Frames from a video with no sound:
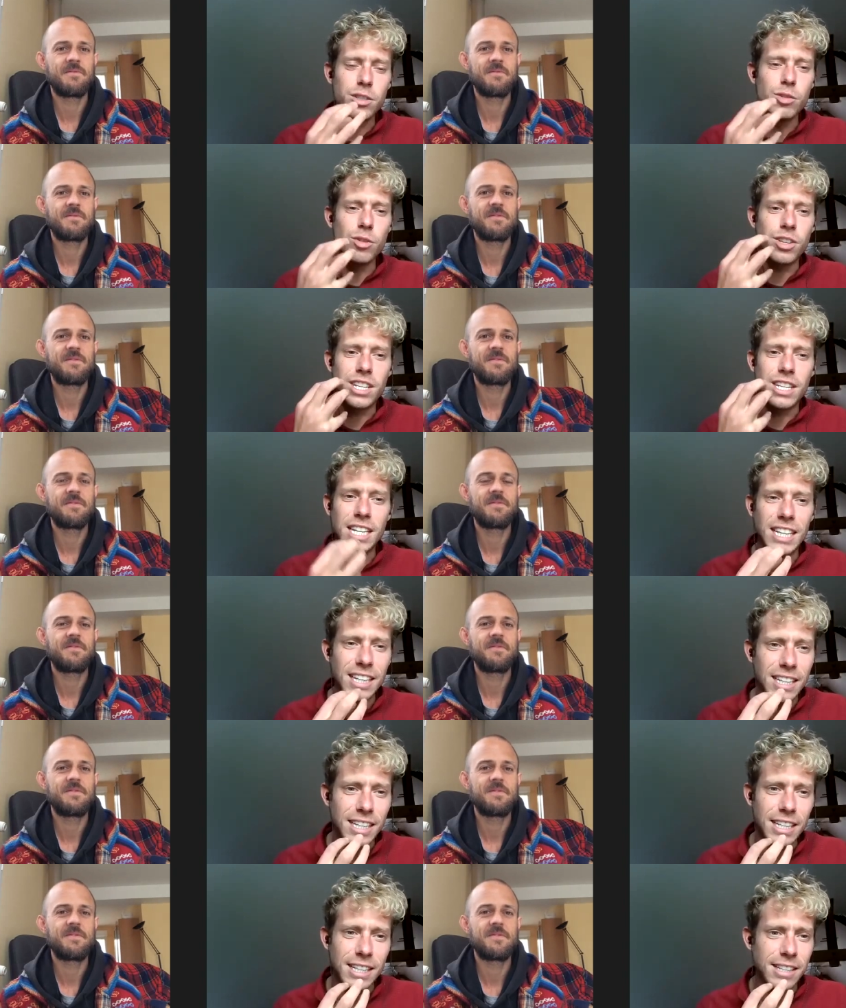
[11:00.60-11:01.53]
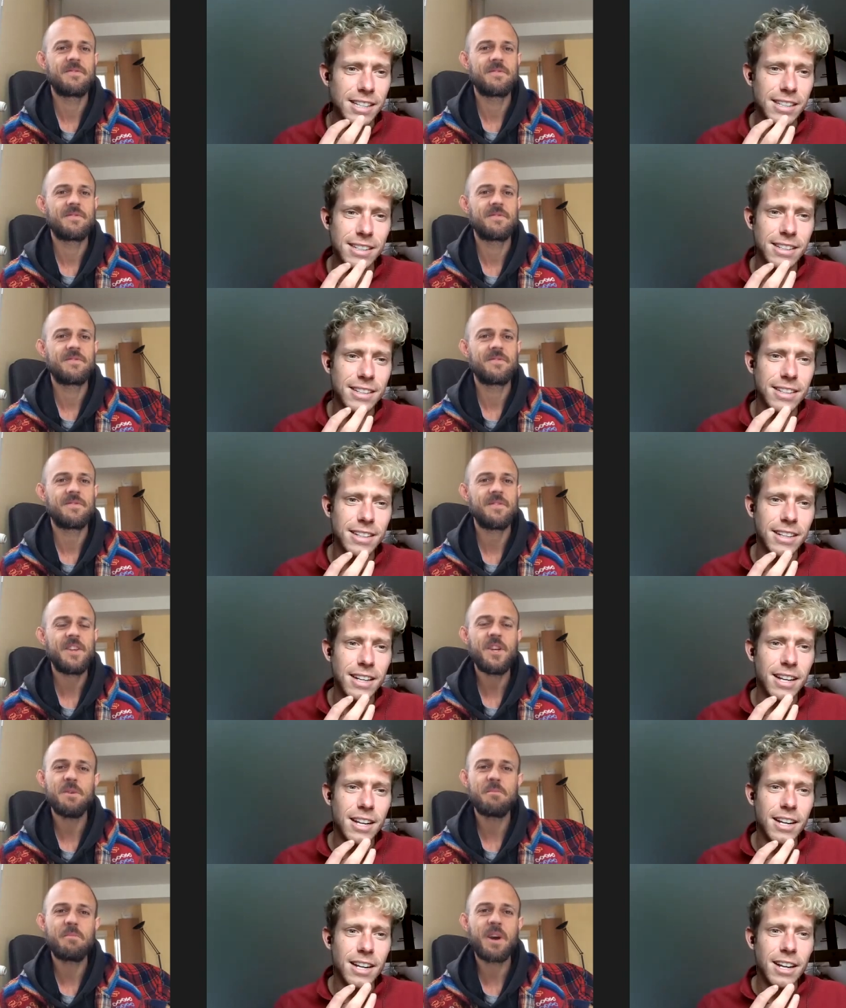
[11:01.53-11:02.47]
Speaker 1: it, you're killing it.
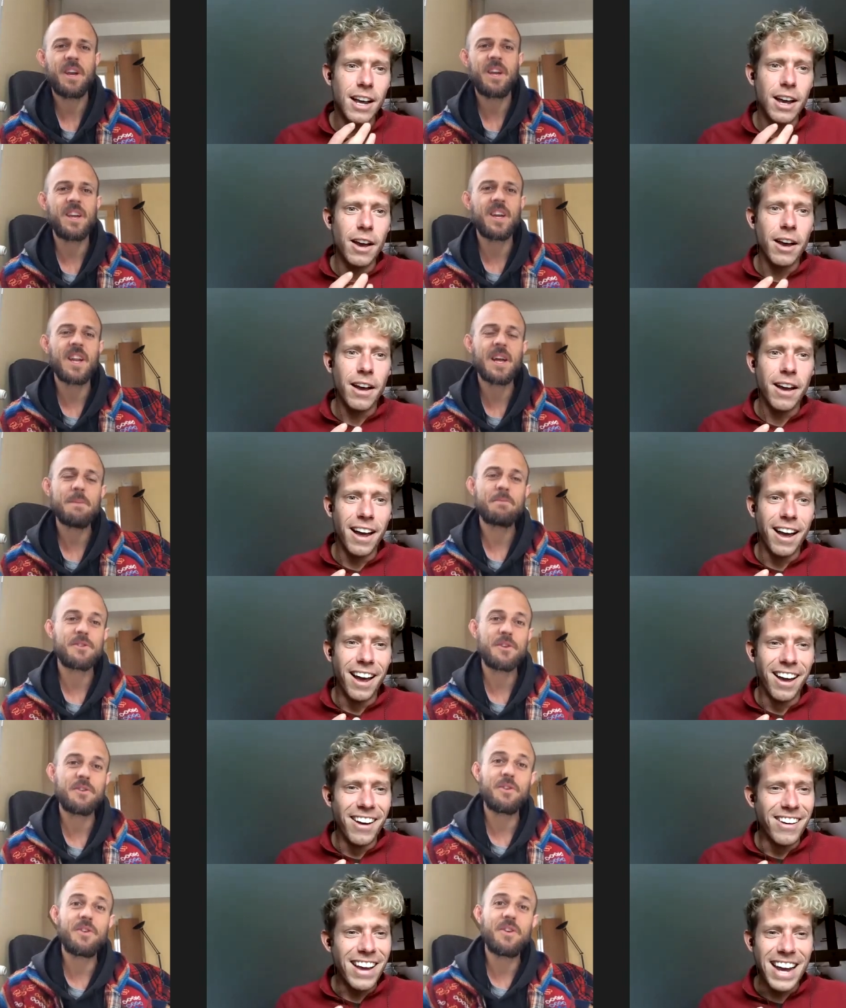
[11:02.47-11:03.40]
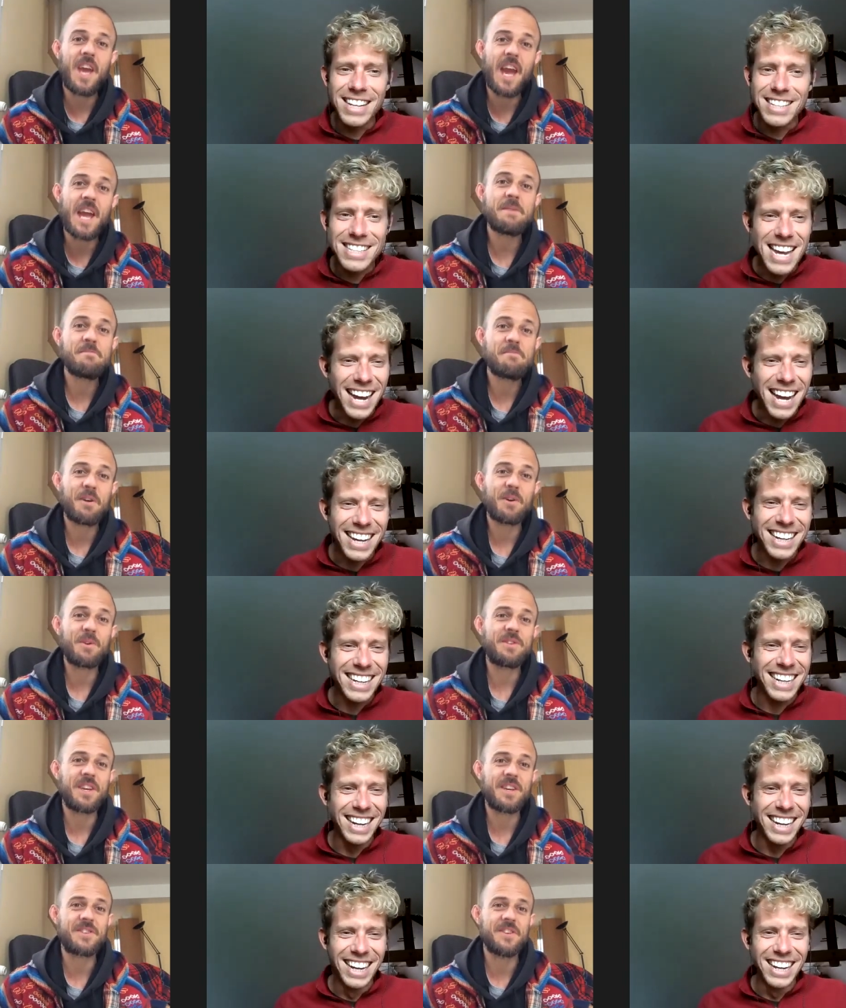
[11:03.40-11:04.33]
Speaker 2: And you're breaking it up so you
Speaker 1: can't.
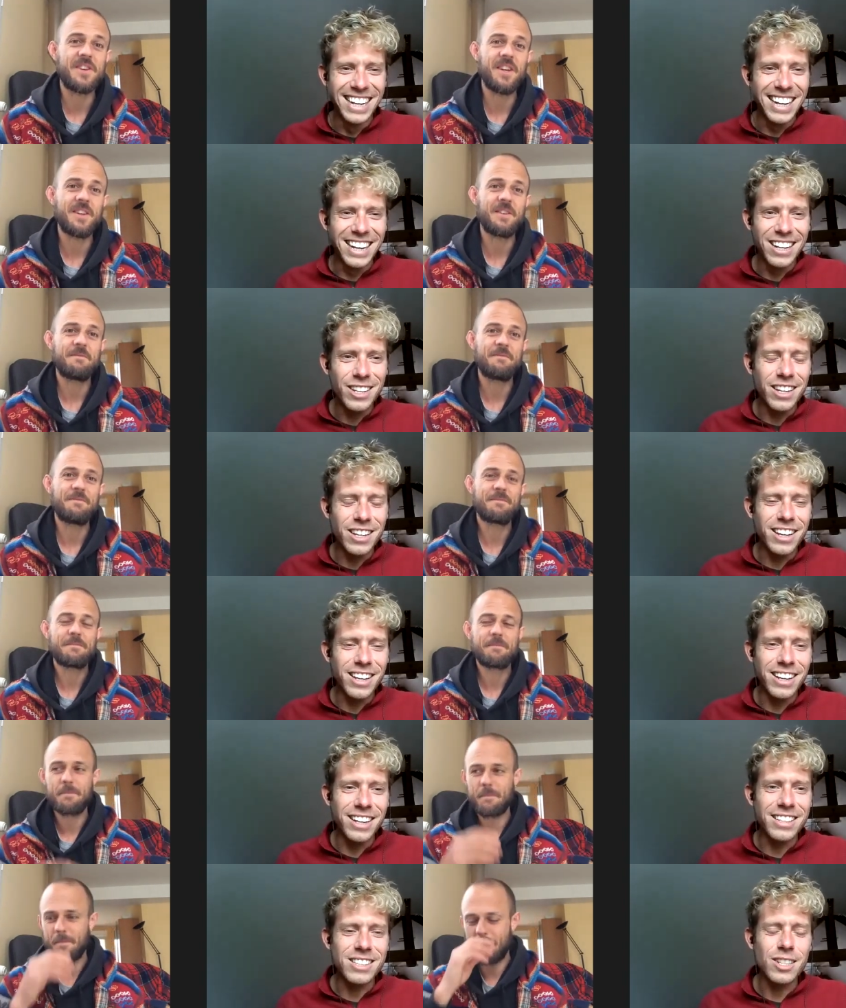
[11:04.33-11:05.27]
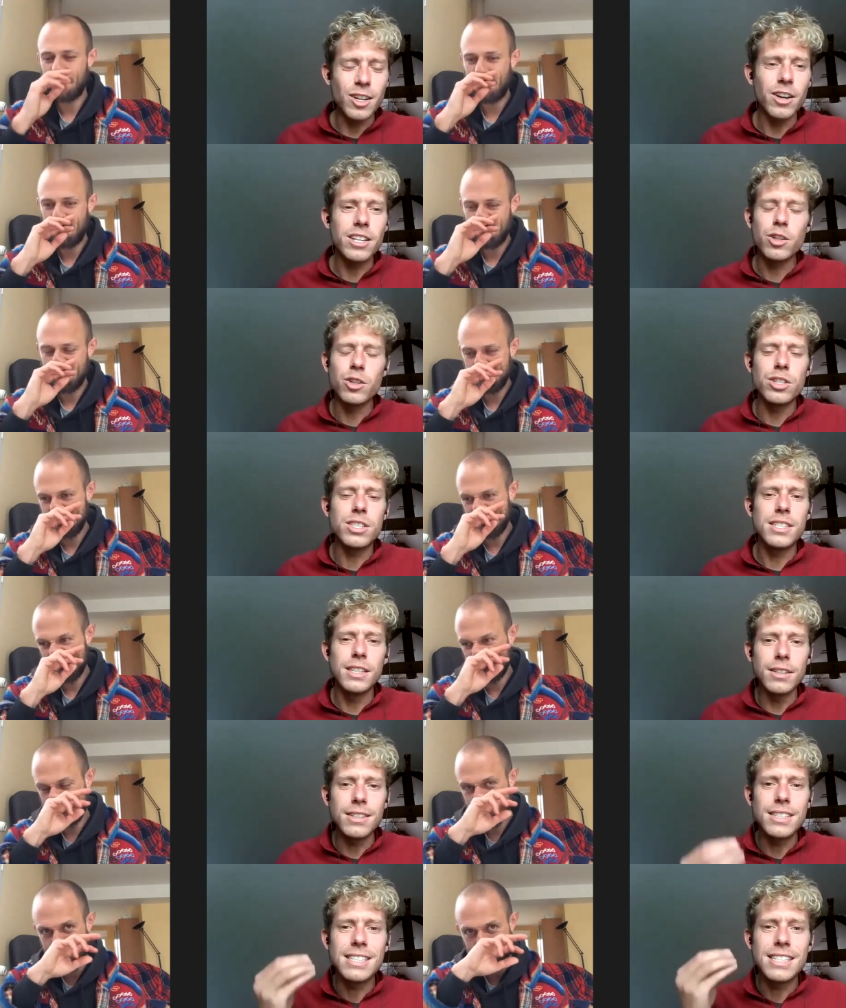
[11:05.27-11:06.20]
Exactly. So you're
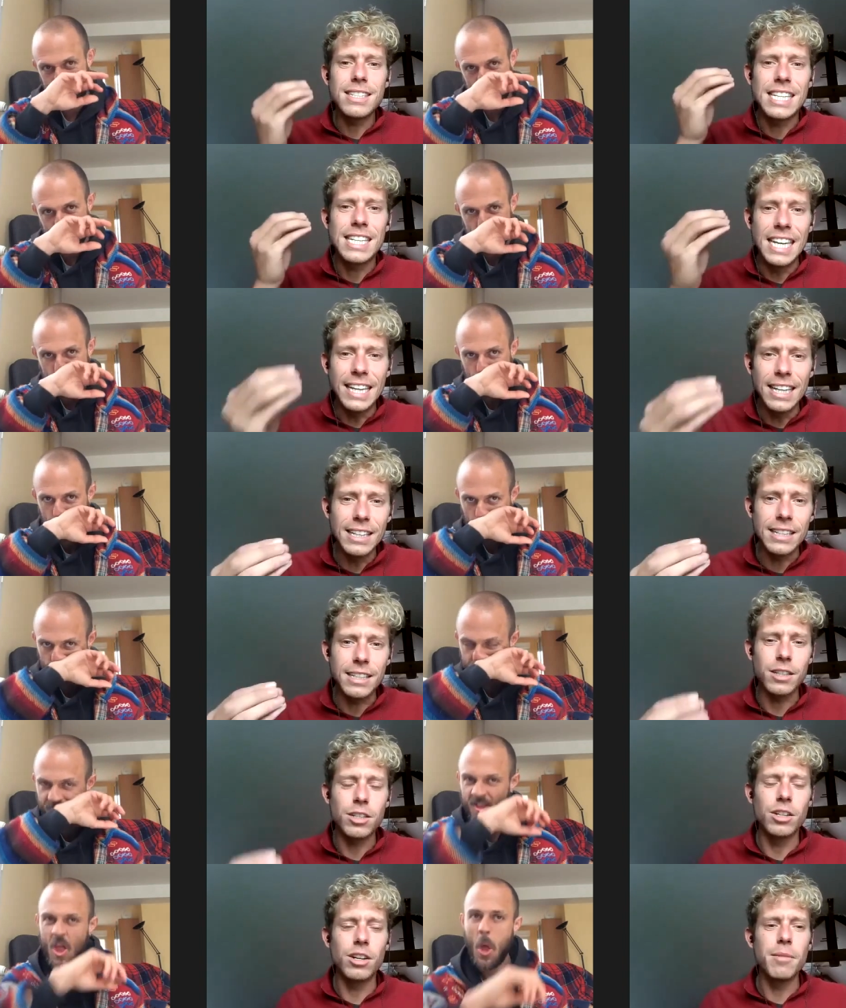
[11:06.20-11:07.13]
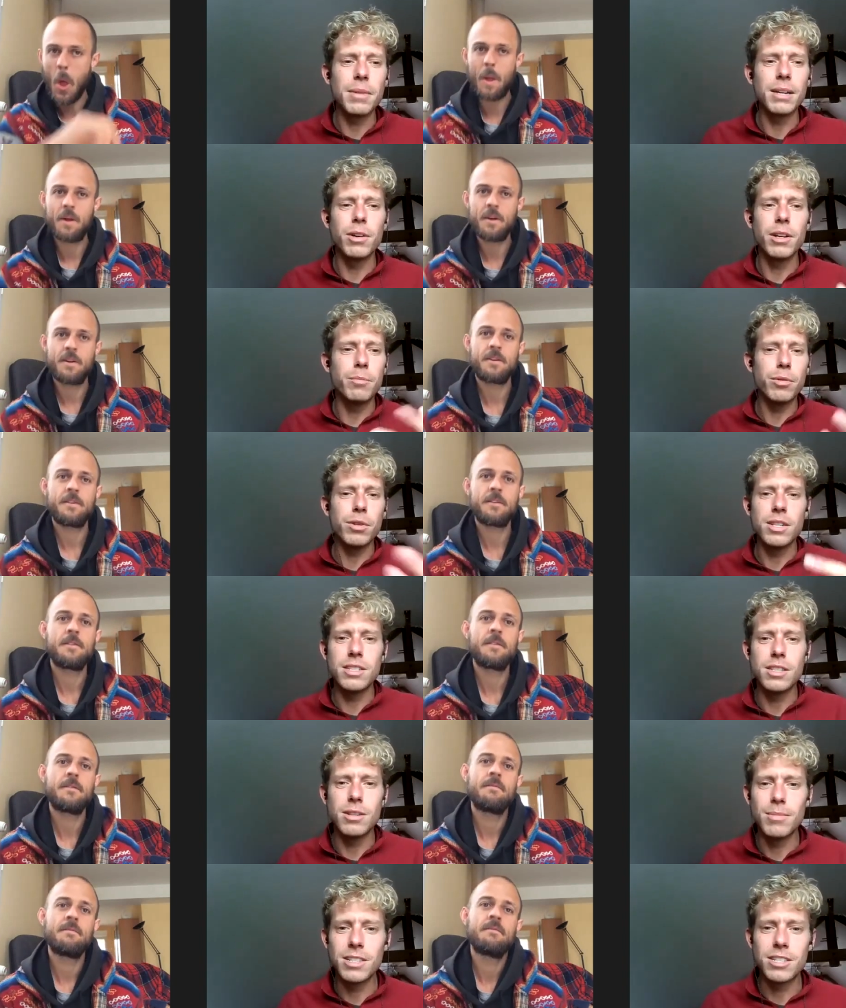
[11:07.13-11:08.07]
still killing, you know what I mean? When
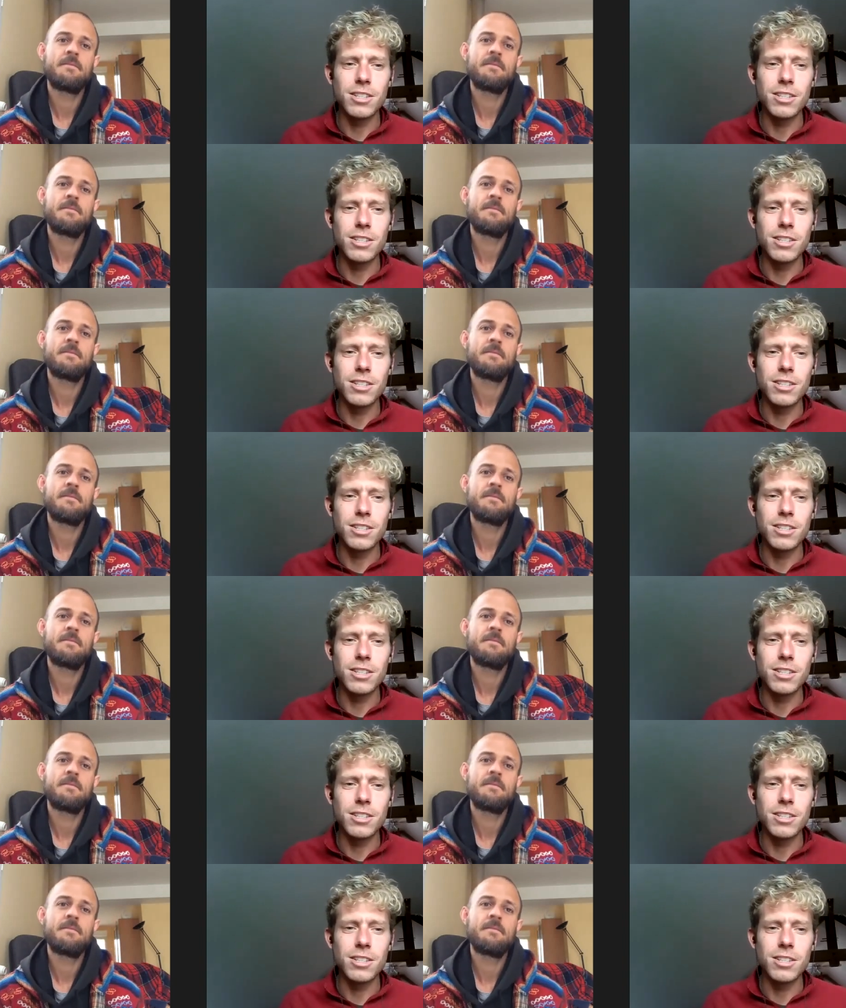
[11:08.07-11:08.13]
Buddhism